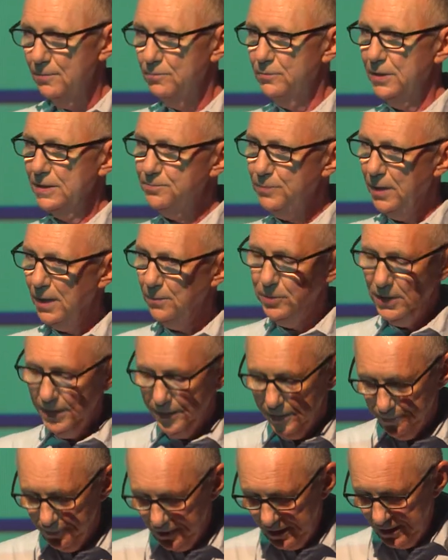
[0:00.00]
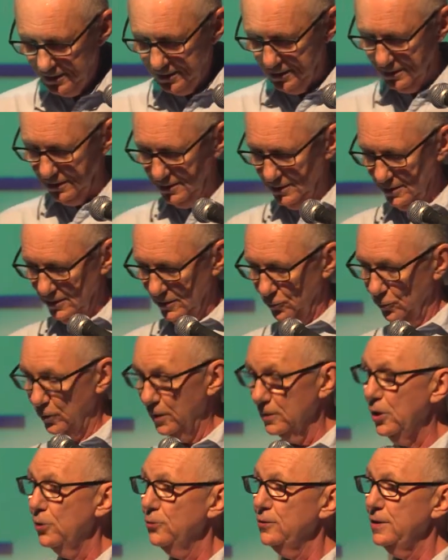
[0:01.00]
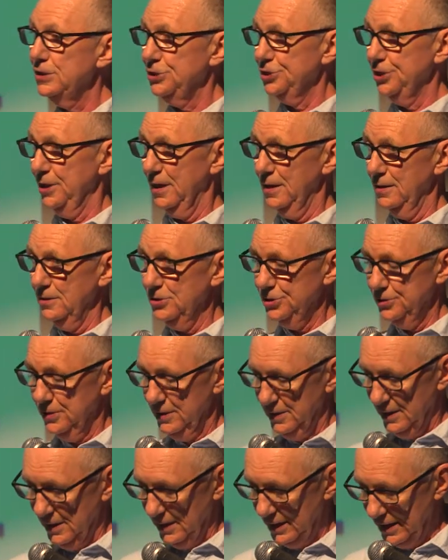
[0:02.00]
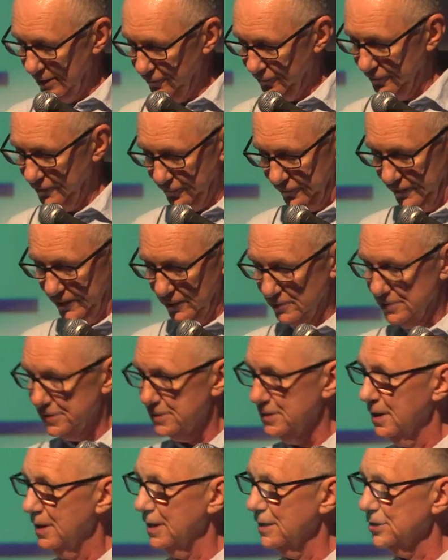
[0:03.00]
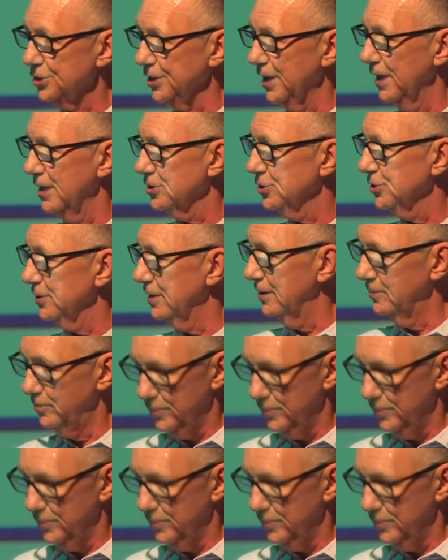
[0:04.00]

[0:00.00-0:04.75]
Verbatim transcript: But public opinion will only change if it feels a change in